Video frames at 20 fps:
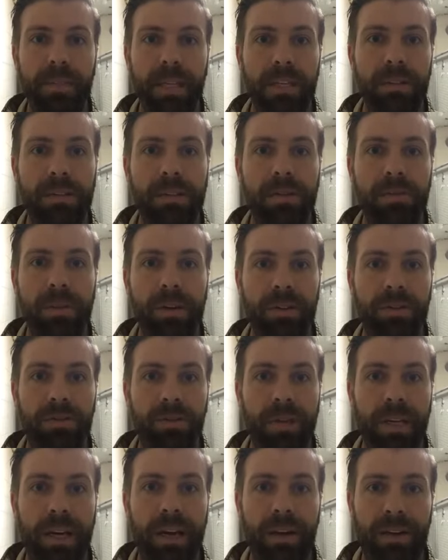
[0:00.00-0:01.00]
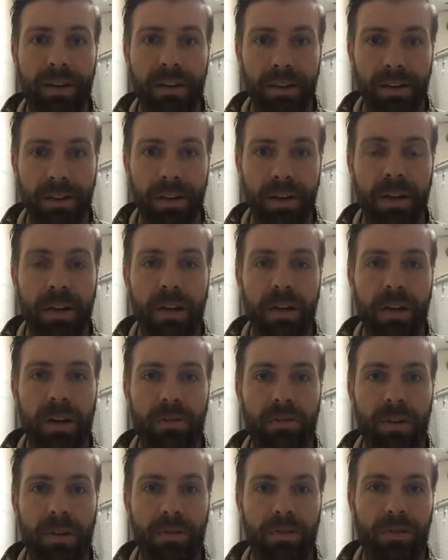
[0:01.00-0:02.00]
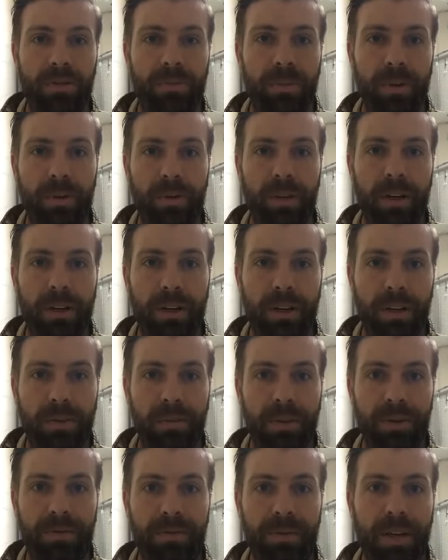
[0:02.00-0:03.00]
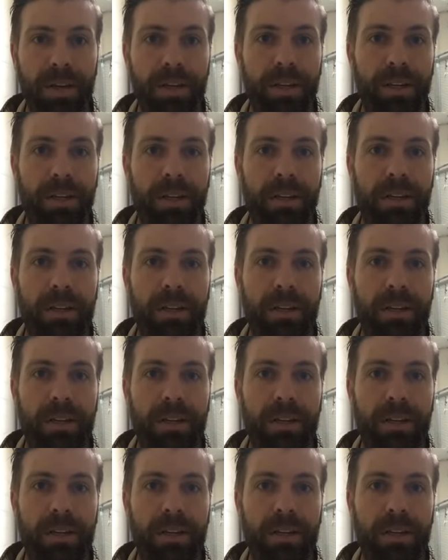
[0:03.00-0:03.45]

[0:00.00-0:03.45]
see what else we got here. Araldo Bartarde, my friend.